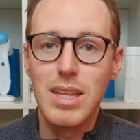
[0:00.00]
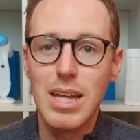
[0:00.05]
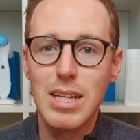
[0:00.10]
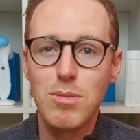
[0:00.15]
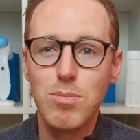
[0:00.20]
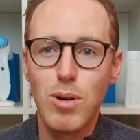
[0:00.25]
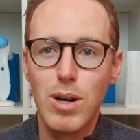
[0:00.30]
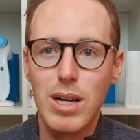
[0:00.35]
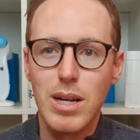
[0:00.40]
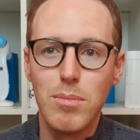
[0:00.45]
And
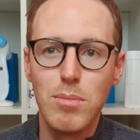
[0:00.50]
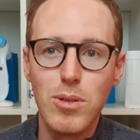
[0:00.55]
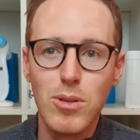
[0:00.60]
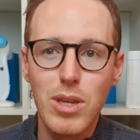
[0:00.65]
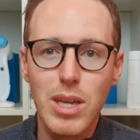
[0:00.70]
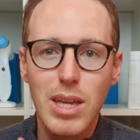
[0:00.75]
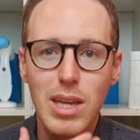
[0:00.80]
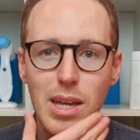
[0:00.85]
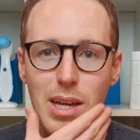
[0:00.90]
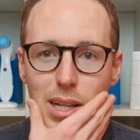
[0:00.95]
that's why I'm
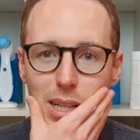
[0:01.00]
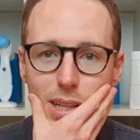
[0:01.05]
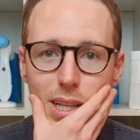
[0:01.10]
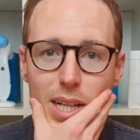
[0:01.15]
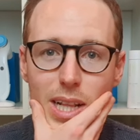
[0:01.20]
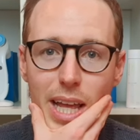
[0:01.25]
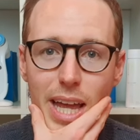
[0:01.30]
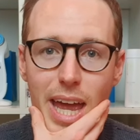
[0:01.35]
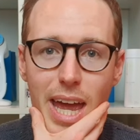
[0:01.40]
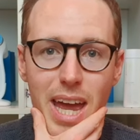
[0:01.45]
looking a
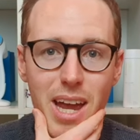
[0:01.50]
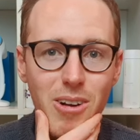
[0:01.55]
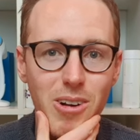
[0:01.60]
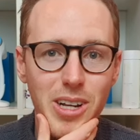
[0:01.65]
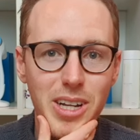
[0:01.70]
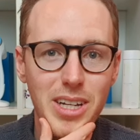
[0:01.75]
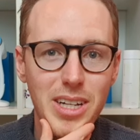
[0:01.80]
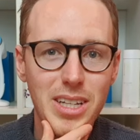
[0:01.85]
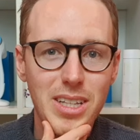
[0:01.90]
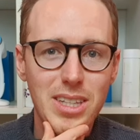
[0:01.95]
little
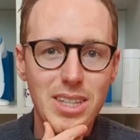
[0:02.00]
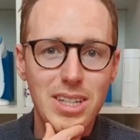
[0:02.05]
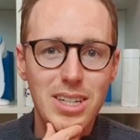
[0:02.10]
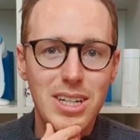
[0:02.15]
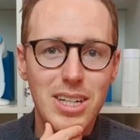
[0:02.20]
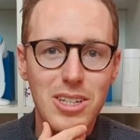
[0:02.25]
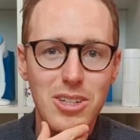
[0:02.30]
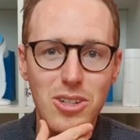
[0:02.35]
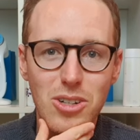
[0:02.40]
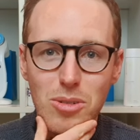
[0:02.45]
hairier
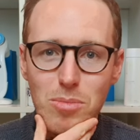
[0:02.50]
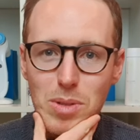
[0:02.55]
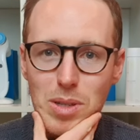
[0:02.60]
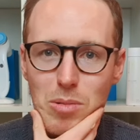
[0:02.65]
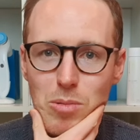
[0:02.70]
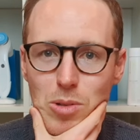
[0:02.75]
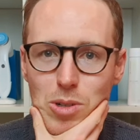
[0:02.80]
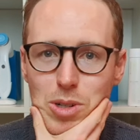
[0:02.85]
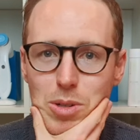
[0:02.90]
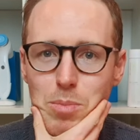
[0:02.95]
than I
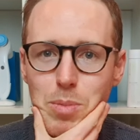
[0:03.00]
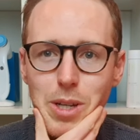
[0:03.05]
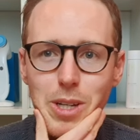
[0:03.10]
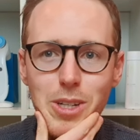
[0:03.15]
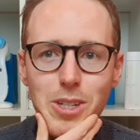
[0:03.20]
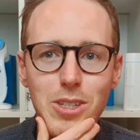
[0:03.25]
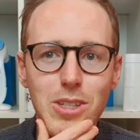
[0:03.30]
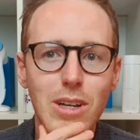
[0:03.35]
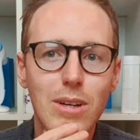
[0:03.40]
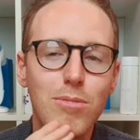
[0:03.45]
normally would,
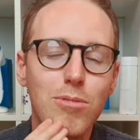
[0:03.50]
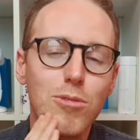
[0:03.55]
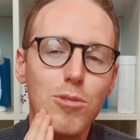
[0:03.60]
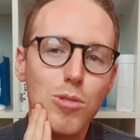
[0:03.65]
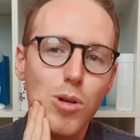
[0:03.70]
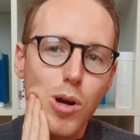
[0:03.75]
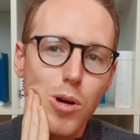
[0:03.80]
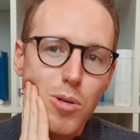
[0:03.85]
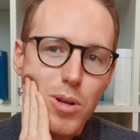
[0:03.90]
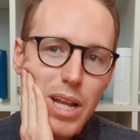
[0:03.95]
because I've
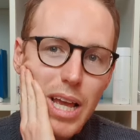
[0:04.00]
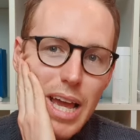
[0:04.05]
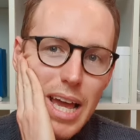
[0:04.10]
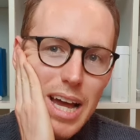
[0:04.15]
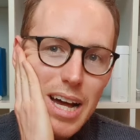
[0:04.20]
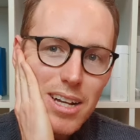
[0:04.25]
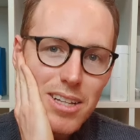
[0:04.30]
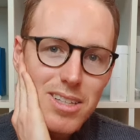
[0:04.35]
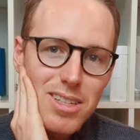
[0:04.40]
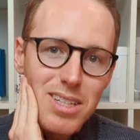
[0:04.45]
grown
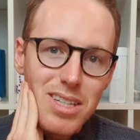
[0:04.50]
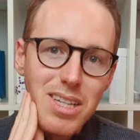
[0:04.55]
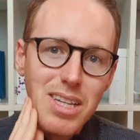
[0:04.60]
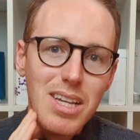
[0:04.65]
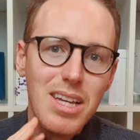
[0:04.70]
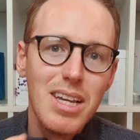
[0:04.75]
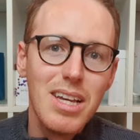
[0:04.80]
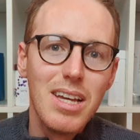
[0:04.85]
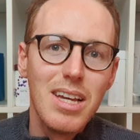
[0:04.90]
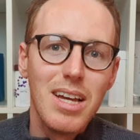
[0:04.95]
out
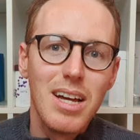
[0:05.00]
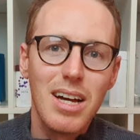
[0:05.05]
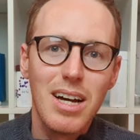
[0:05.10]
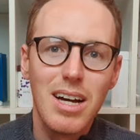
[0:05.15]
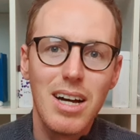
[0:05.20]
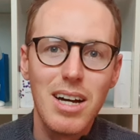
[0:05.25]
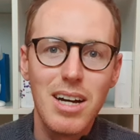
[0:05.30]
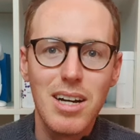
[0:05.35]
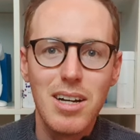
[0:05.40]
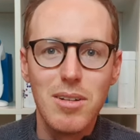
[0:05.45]

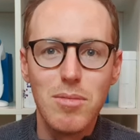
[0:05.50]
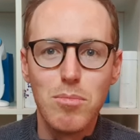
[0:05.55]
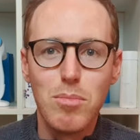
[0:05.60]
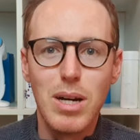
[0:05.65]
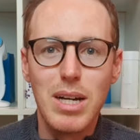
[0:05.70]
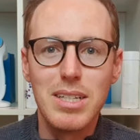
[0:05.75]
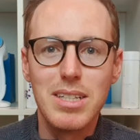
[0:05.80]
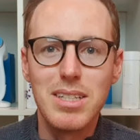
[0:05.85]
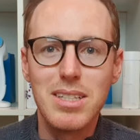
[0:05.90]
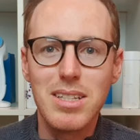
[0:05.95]
uh,
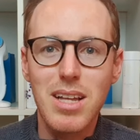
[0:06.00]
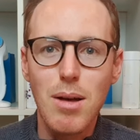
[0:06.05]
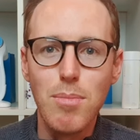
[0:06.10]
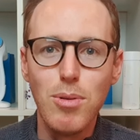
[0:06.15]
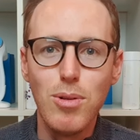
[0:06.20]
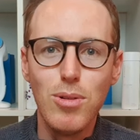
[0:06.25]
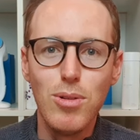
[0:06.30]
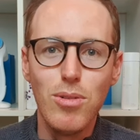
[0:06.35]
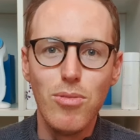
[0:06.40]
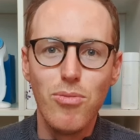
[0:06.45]
my
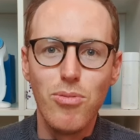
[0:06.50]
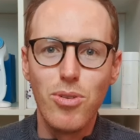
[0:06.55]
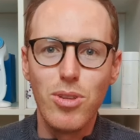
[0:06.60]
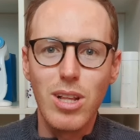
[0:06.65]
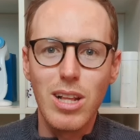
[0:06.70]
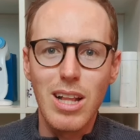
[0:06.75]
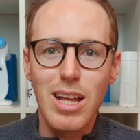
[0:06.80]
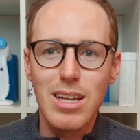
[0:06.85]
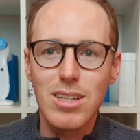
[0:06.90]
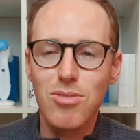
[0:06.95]
stubble for
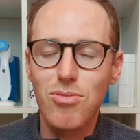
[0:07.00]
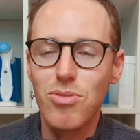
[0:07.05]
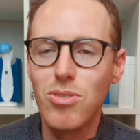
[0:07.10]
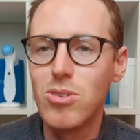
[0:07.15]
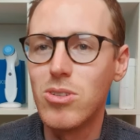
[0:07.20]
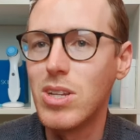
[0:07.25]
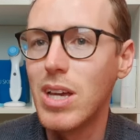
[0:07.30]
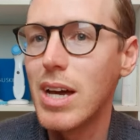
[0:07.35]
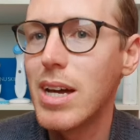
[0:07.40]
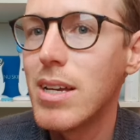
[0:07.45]
the last
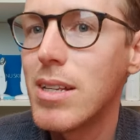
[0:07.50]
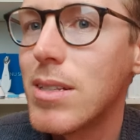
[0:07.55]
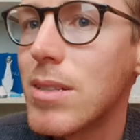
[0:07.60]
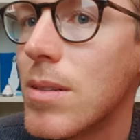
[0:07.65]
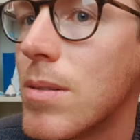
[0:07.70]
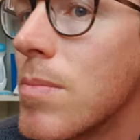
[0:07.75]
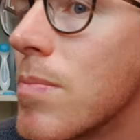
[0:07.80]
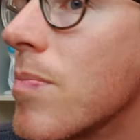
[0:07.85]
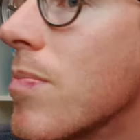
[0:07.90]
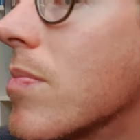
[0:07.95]
few
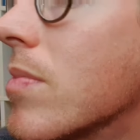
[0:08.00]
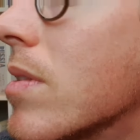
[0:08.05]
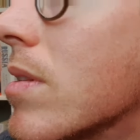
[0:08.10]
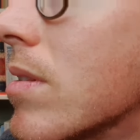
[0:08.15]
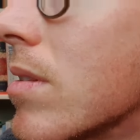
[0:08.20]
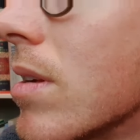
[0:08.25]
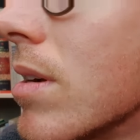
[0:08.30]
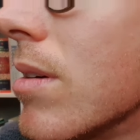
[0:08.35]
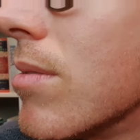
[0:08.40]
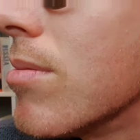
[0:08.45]
days.
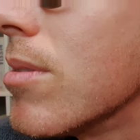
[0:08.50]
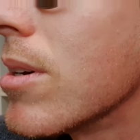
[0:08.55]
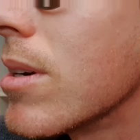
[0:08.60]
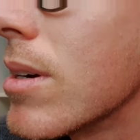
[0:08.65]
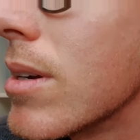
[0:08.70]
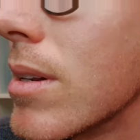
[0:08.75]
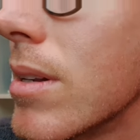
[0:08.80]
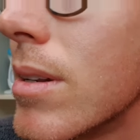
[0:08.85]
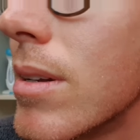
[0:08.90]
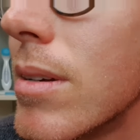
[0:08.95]
Let's see if you
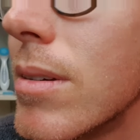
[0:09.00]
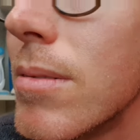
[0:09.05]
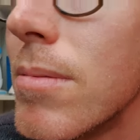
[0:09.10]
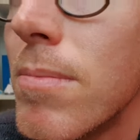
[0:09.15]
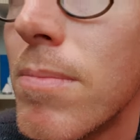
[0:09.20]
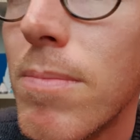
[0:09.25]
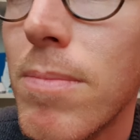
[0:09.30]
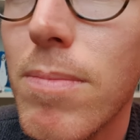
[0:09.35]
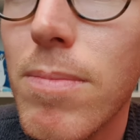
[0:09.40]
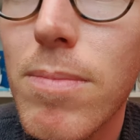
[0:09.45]
can
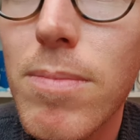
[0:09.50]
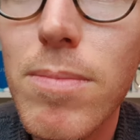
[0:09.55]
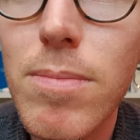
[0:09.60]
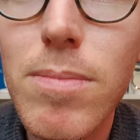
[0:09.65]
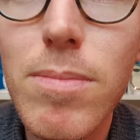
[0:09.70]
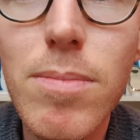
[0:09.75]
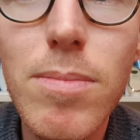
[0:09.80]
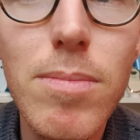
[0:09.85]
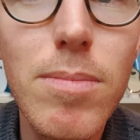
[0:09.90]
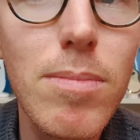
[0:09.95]

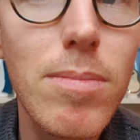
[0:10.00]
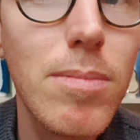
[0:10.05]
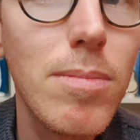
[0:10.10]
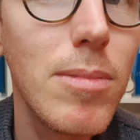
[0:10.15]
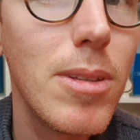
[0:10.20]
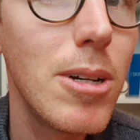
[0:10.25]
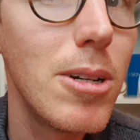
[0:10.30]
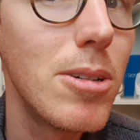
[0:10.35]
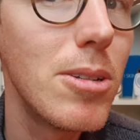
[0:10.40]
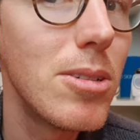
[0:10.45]

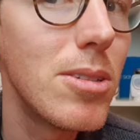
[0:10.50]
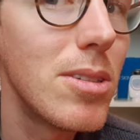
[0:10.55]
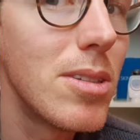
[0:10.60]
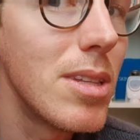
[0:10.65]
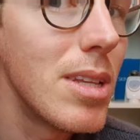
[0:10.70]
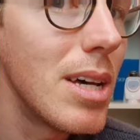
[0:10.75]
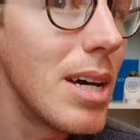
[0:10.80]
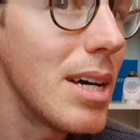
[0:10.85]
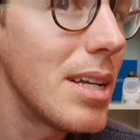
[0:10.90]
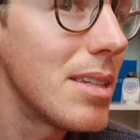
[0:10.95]
notice
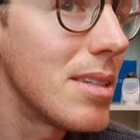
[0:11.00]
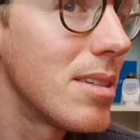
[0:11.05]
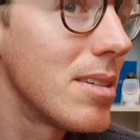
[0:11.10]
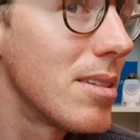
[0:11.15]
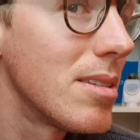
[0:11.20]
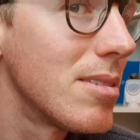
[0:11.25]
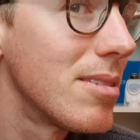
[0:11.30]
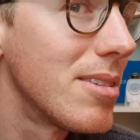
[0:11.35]
that.